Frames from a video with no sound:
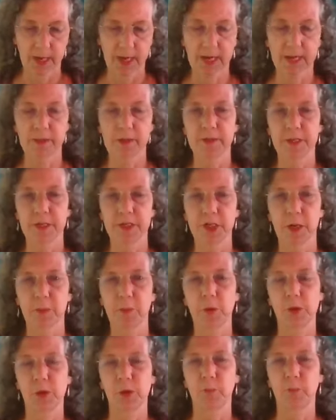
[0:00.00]
And then the
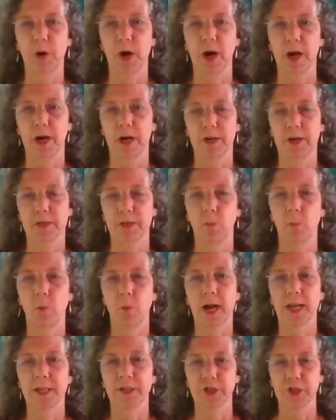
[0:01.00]
W part,
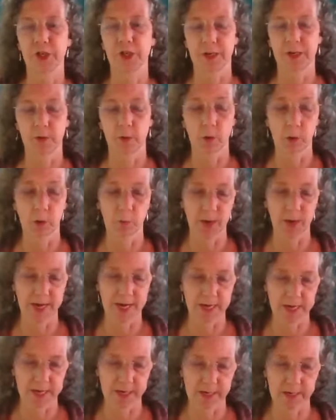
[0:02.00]
watching or
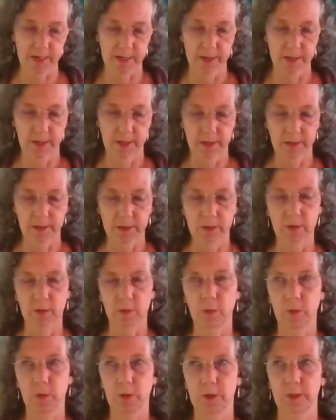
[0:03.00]
waiting
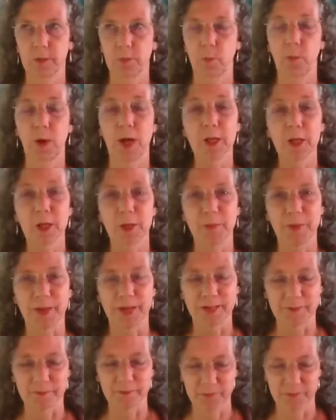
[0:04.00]
or
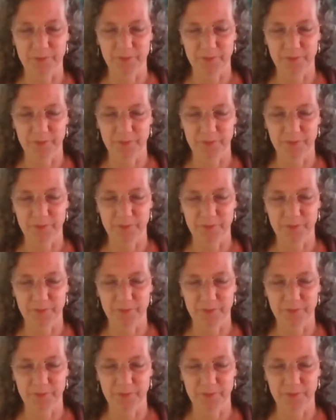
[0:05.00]
welcoming.